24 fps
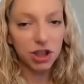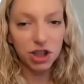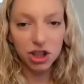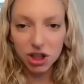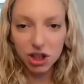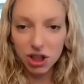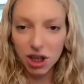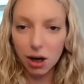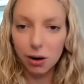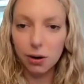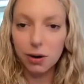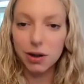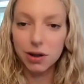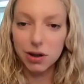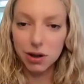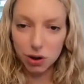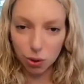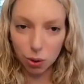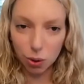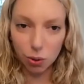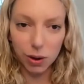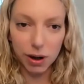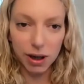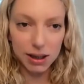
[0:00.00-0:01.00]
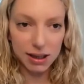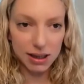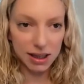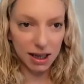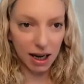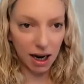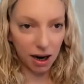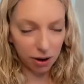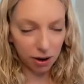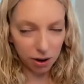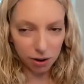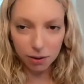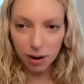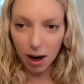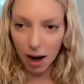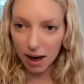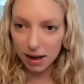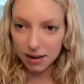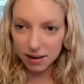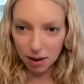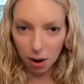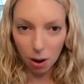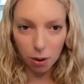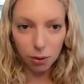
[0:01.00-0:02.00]
share a story today. Are you
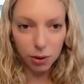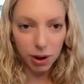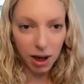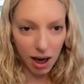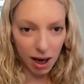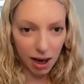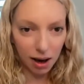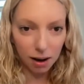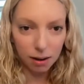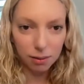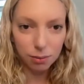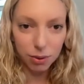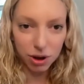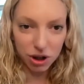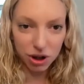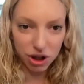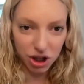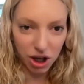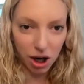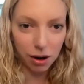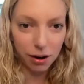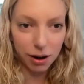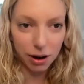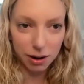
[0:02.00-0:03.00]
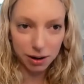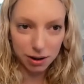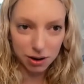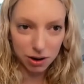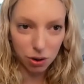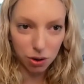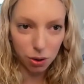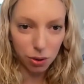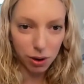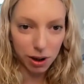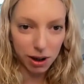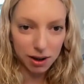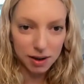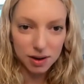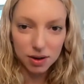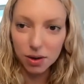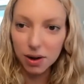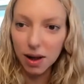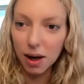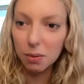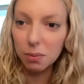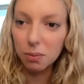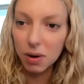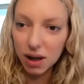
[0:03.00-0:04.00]
guys okay with sharing a story
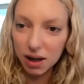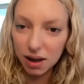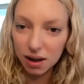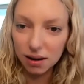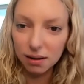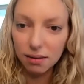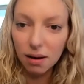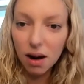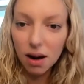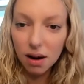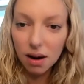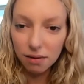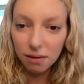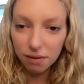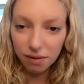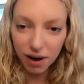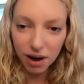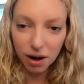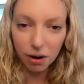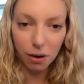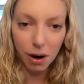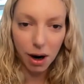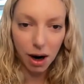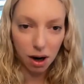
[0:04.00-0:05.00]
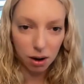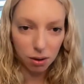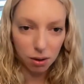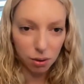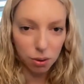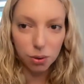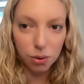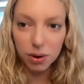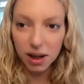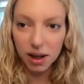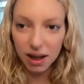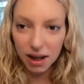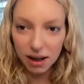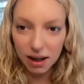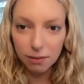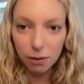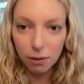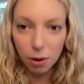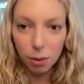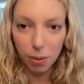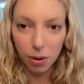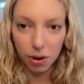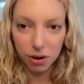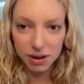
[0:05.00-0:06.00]
so that we can figure out who the
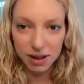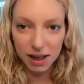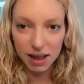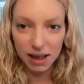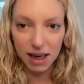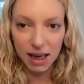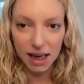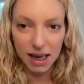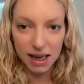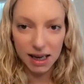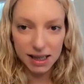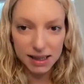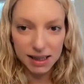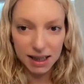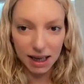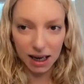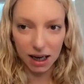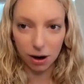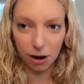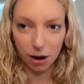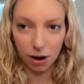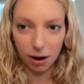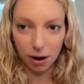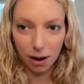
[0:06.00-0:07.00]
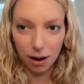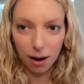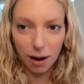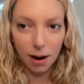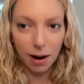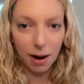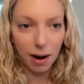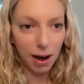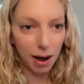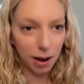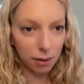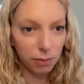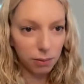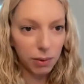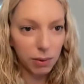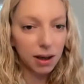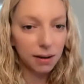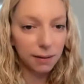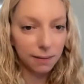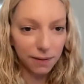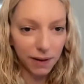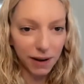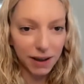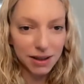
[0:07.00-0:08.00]
evil person is here and we
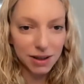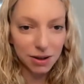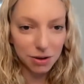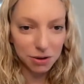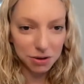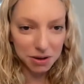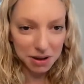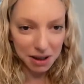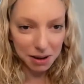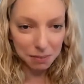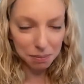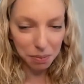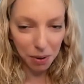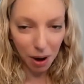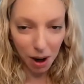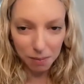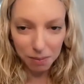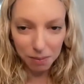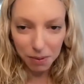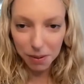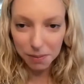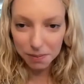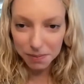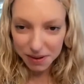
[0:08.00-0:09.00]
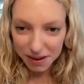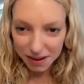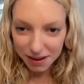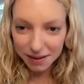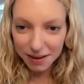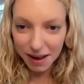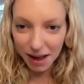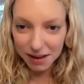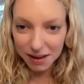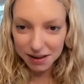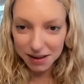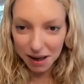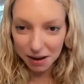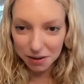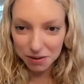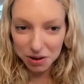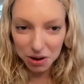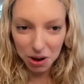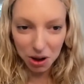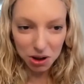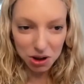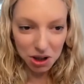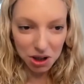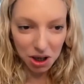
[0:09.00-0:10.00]
can fix your sleep problems? That
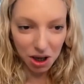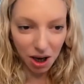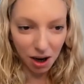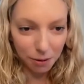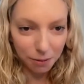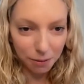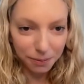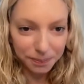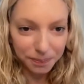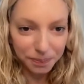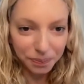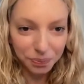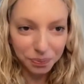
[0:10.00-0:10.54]
sounds good to you?